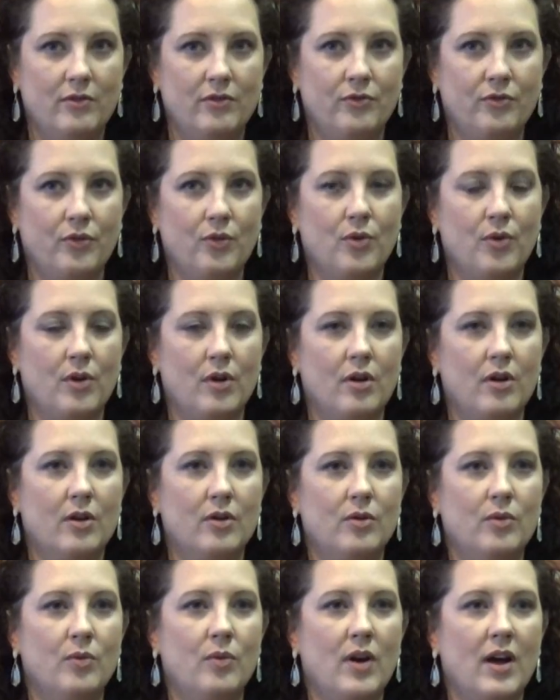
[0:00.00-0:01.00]

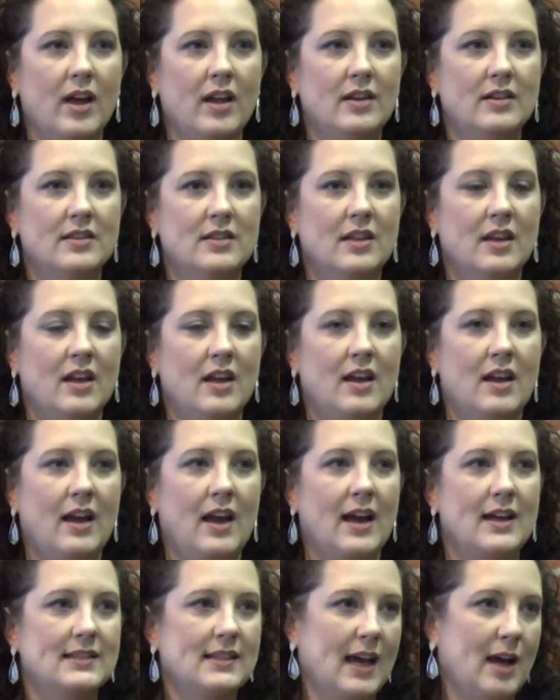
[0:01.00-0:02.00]
for what
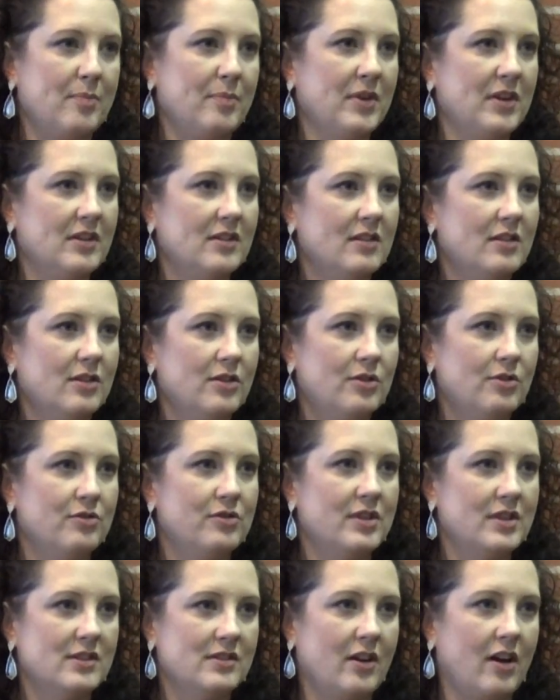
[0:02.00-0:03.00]
has happened through
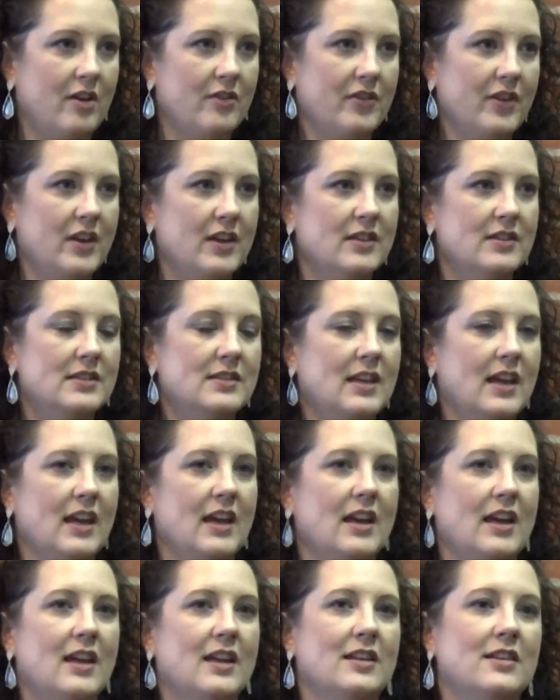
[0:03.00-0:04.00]
this office
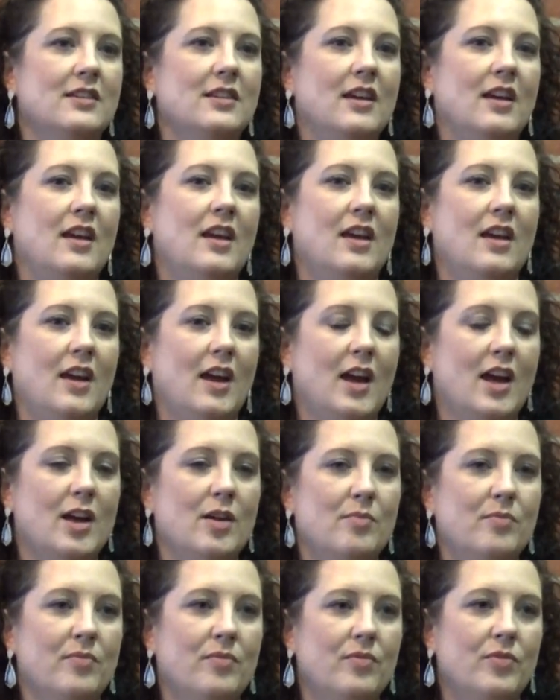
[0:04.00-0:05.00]
and
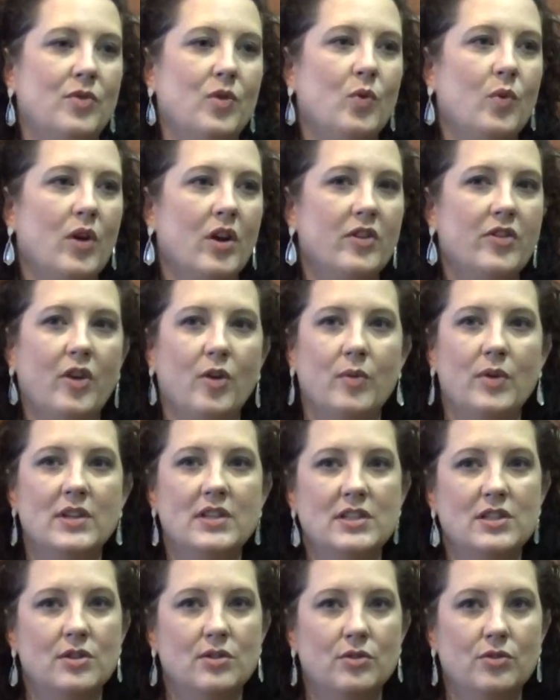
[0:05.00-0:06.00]
the work that we
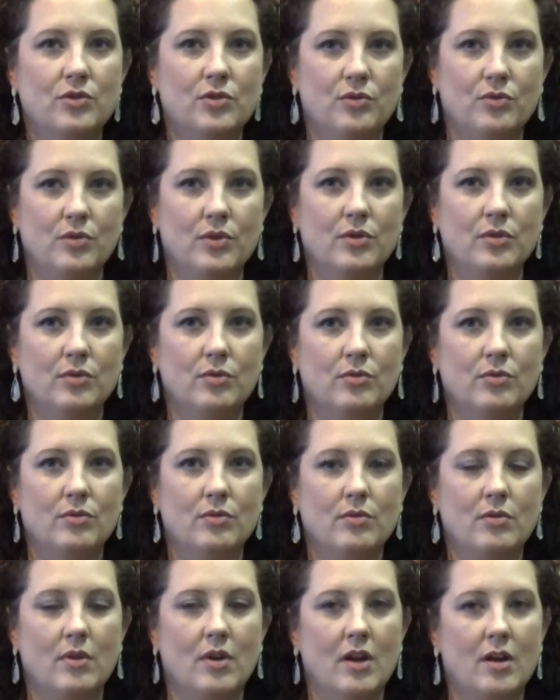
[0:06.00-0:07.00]
do through
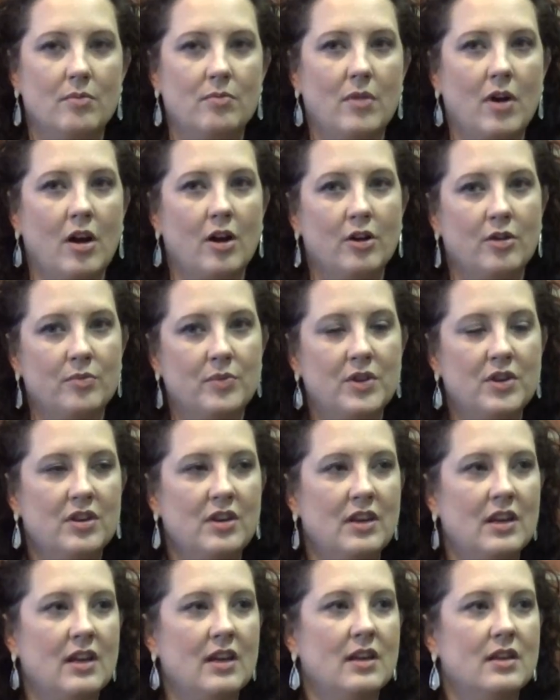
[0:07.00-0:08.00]
our
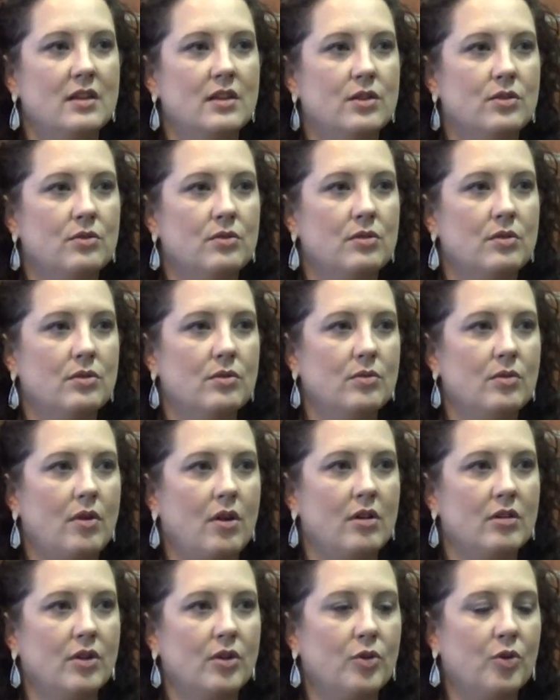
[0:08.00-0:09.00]
community and through
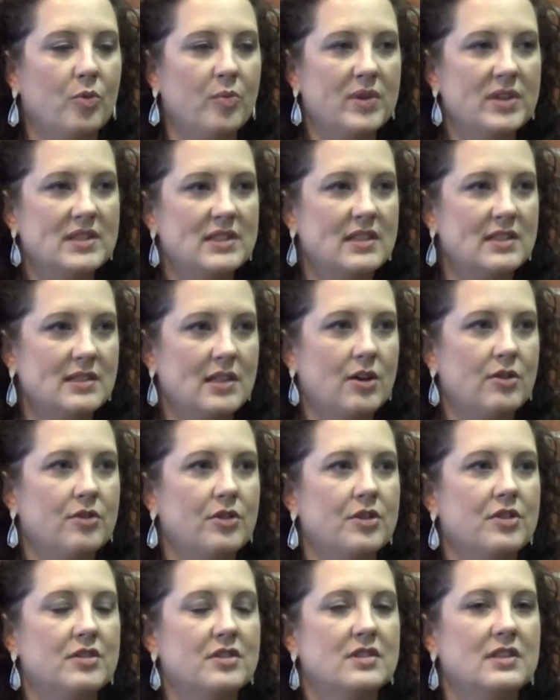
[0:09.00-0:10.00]
our local business
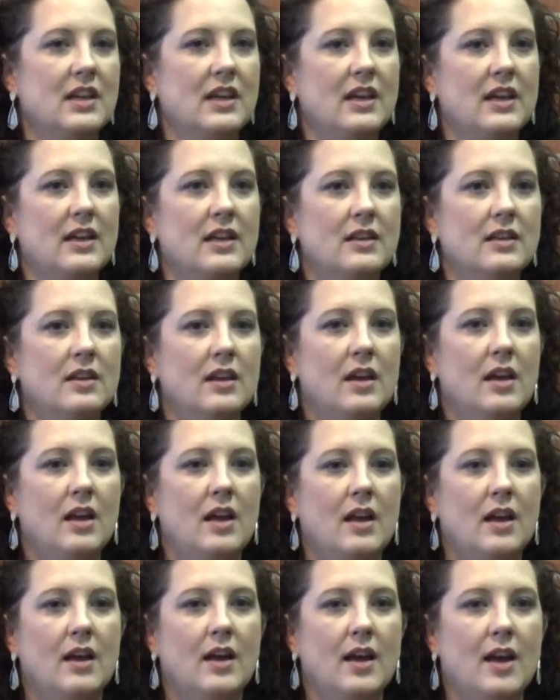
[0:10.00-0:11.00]
owners. And
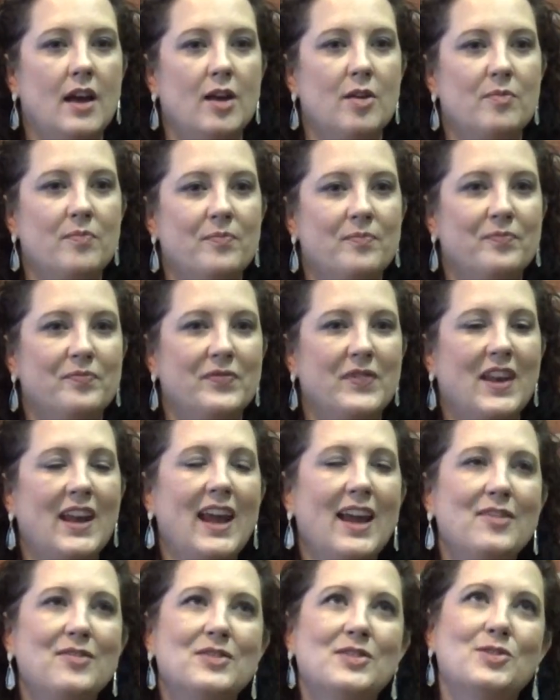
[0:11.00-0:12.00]
I
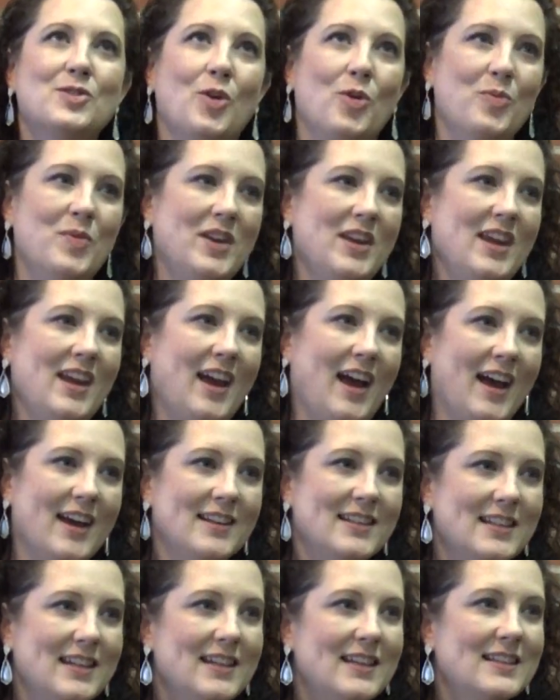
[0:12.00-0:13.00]
have so many
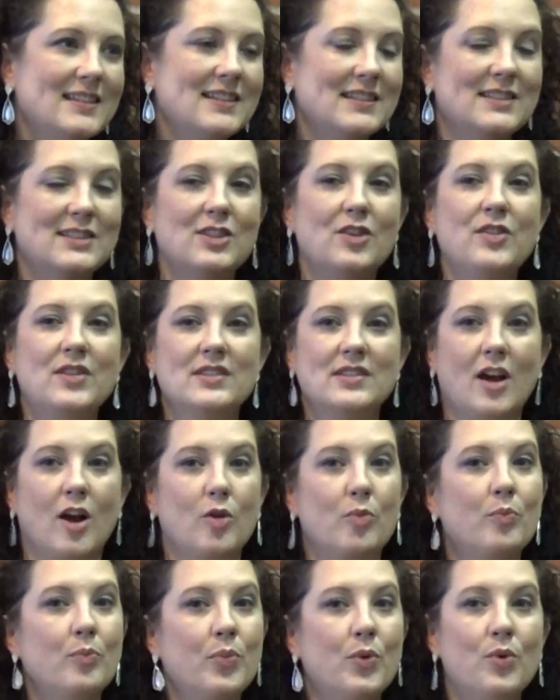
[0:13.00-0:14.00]
ideas, and so does our
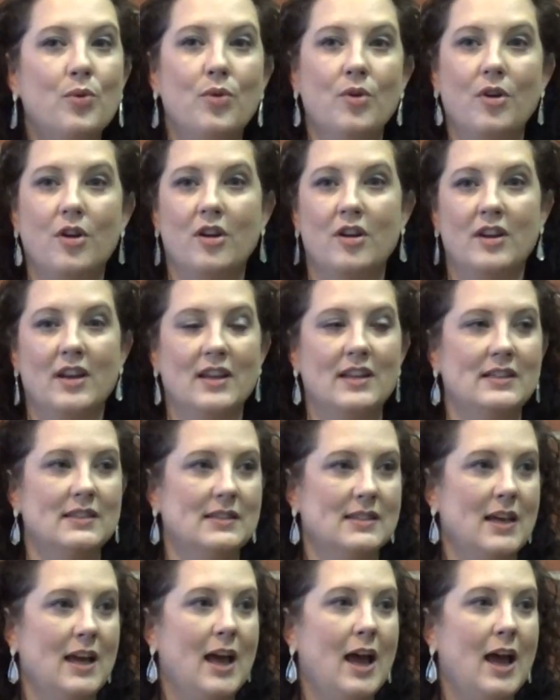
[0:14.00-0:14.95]
board. Is